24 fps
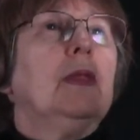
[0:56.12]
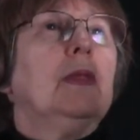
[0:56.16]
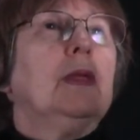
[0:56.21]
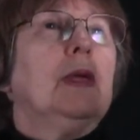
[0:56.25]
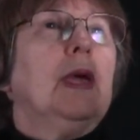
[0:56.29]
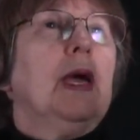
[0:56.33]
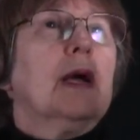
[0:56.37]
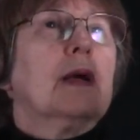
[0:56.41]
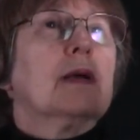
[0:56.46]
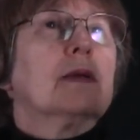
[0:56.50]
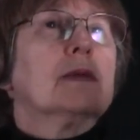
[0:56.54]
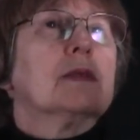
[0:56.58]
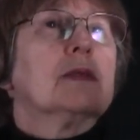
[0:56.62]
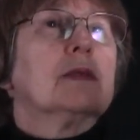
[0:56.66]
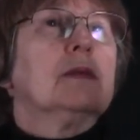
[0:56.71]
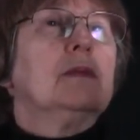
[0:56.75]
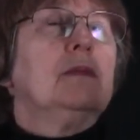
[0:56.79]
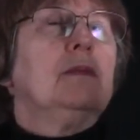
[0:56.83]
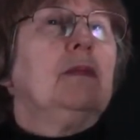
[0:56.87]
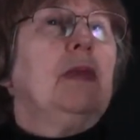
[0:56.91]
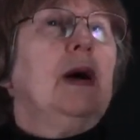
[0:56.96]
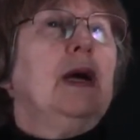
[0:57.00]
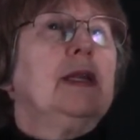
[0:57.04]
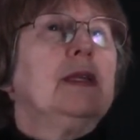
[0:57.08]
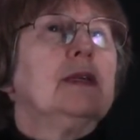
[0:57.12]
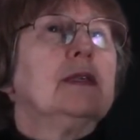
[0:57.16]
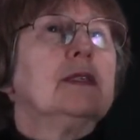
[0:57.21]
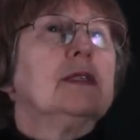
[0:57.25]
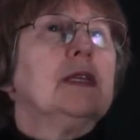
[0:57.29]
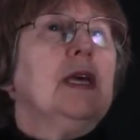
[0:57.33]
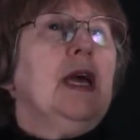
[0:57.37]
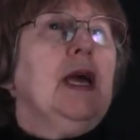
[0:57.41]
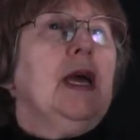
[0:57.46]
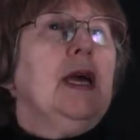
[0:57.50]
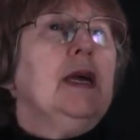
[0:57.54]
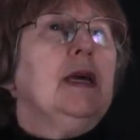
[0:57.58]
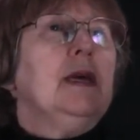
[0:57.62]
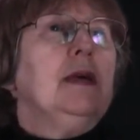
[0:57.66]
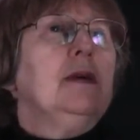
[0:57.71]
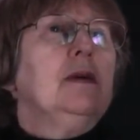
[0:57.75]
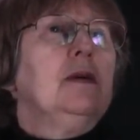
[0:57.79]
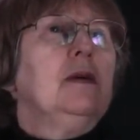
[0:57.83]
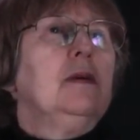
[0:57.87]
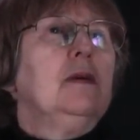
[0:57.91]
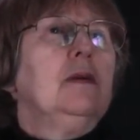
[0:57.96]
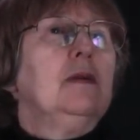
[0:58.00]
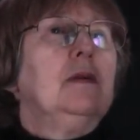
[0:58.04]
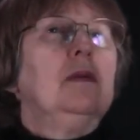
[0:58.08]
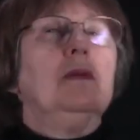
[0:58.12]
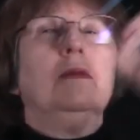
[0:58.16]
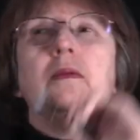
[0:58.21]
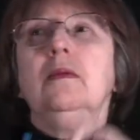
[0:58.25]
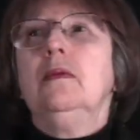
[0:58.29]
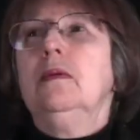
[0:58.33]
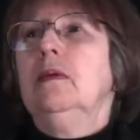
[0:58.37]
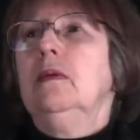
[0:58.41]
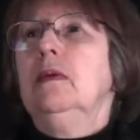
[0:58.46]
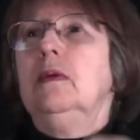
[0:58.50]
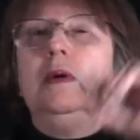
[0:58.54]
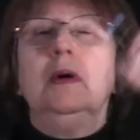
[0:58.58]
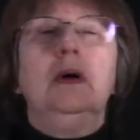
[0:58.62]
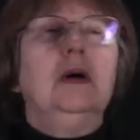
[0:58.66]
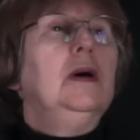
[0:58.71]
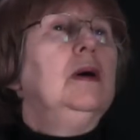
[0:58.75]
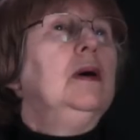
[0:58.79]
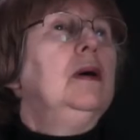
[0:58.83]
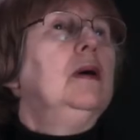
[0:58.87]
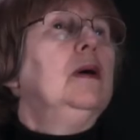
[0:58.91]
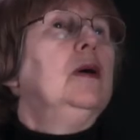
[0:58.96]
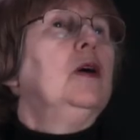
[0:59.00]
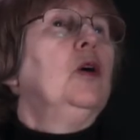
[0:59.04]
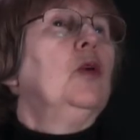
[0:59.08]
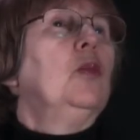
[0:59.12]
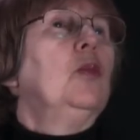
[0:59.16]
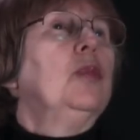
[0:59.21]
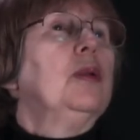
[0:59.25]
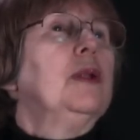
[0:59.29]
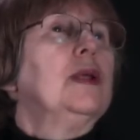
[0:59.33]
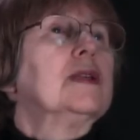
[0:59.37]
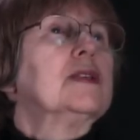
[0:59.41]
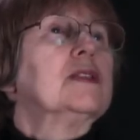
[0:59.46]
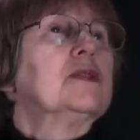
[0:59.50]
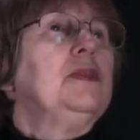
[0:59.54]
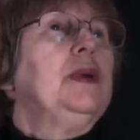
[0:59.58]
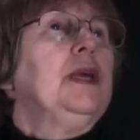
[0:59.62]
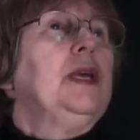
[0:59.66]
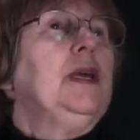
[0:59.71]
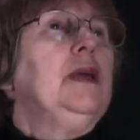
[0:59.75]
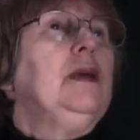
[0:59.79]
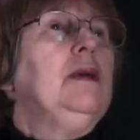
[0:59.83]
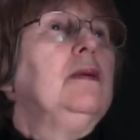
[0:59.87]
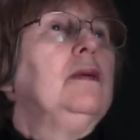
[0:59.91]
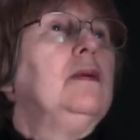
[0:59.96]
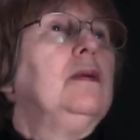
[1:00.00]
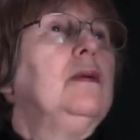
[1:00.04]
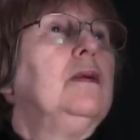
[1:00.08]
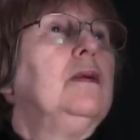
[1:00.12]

x minus a plus b,